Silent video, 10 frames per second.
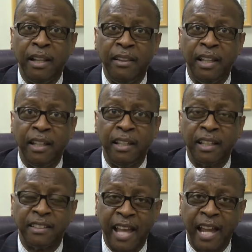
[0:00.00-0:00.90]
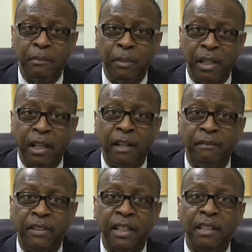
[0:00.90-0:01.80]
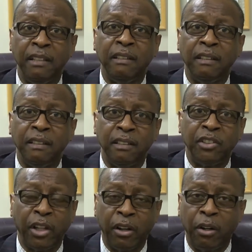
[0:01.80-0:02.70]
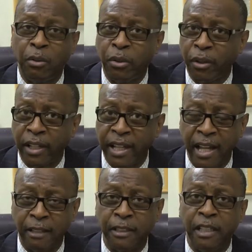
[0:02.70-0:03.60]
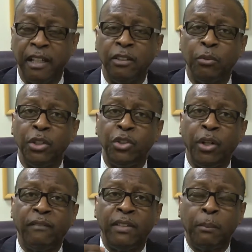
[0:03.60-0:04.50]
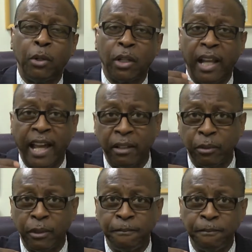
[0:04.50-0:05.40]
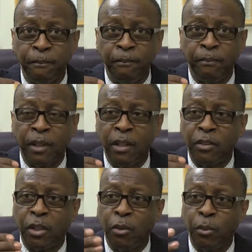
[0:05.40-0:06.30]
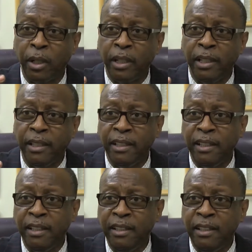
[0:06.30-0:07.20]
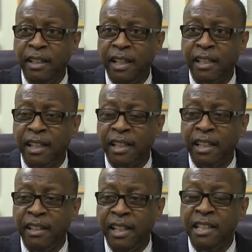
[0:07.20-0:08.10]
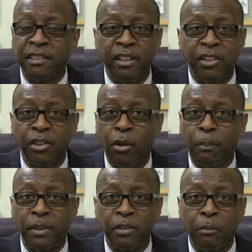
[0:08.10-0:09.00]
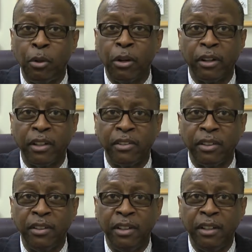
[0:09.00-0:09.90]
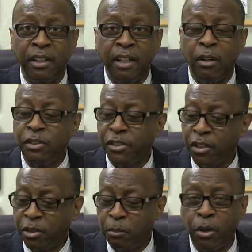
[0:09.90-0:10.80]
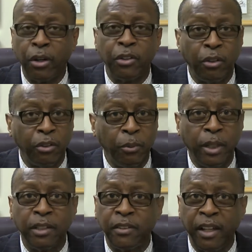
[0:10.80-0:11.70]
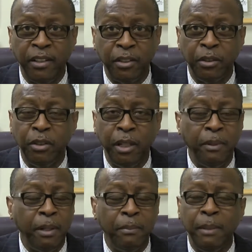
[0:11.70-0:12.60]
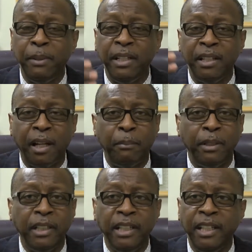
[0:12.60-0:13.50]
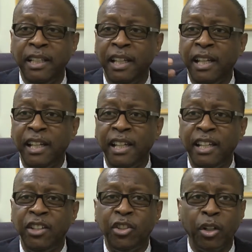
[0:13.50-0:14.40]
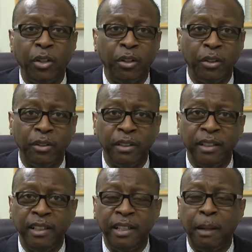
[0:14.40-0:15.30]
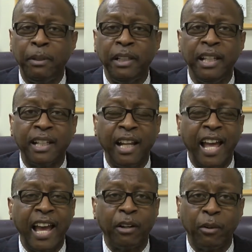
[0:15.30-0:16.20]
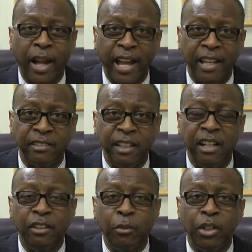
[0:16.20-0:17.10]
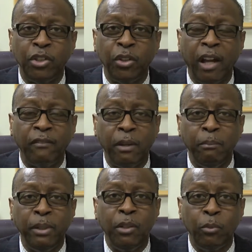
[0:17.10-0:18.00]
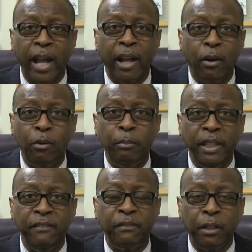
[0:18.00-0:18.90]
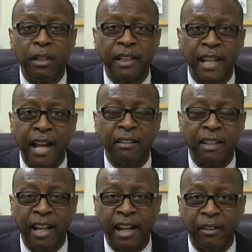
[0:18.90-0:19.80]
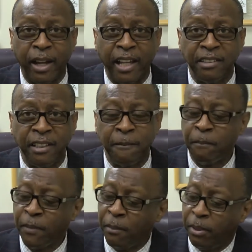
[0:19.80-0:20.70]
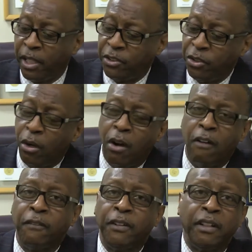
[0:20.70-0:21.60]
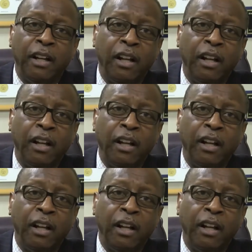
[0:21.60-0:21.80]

the assignment of the shareholder account. In other words, you have double collateral. So really, it can easily show up as a mortgage. As long as there's a mortgage on the real estate too, it may be doubly insured, doubly collateralized. In other words, you have your BYOB full account collateralizing it, plus you offered a